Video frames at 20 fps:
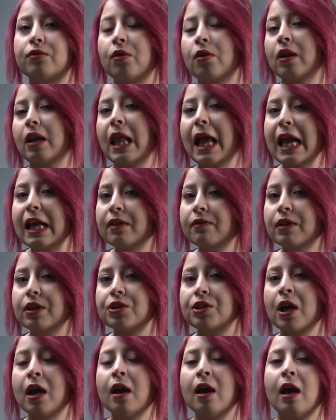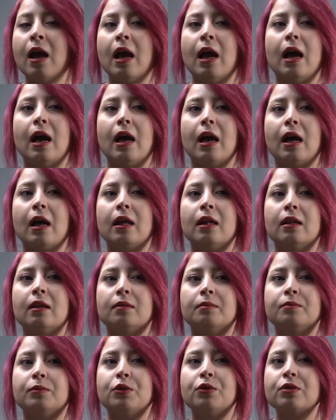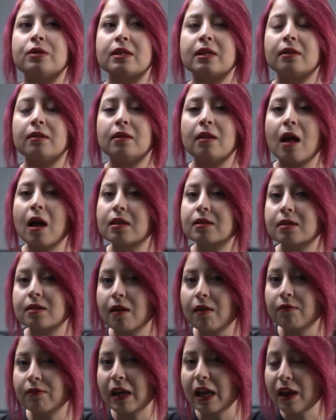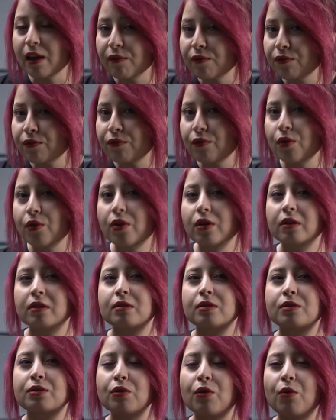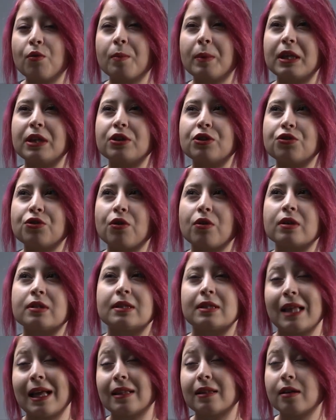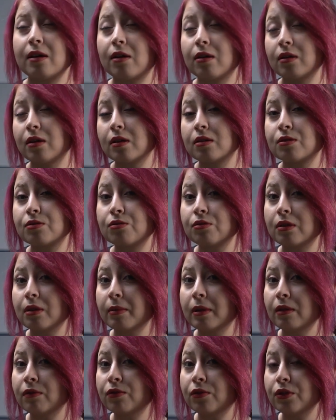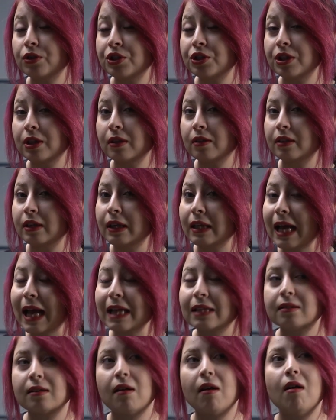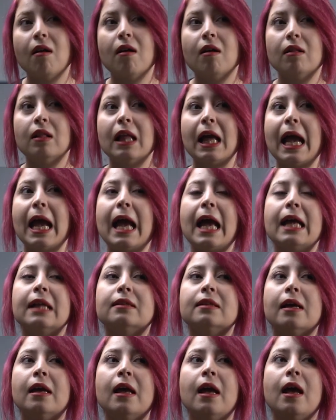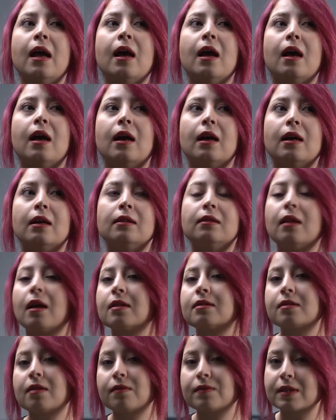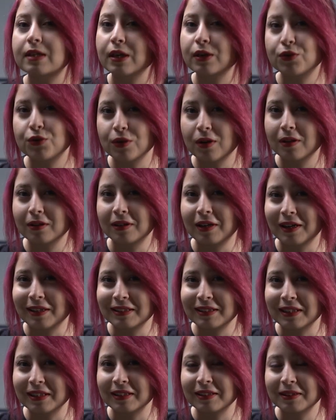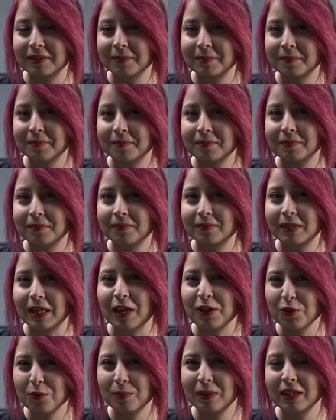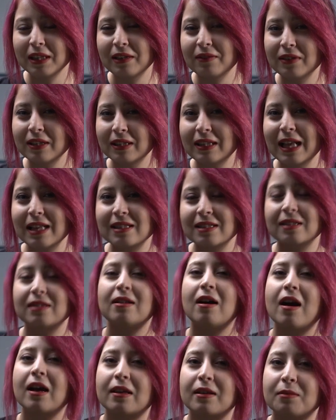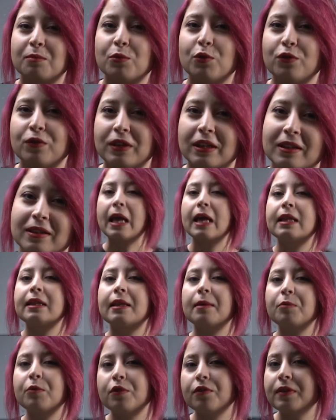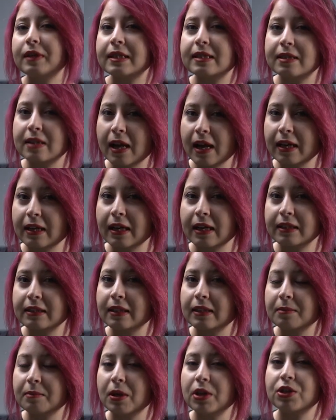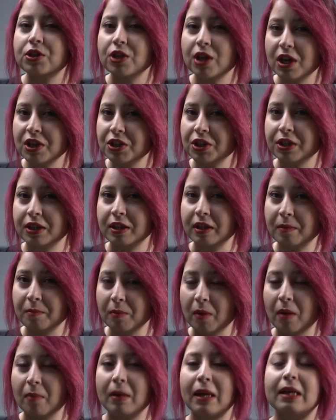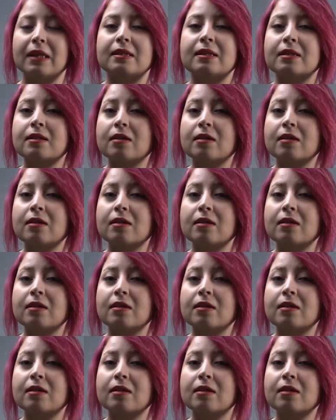for language, using lots of F words, so many jokes that they are not suitable for children at all, and lots of sexual content. Can you believe it? That's a dog movie. The movie is directed by Josh Greenbaum and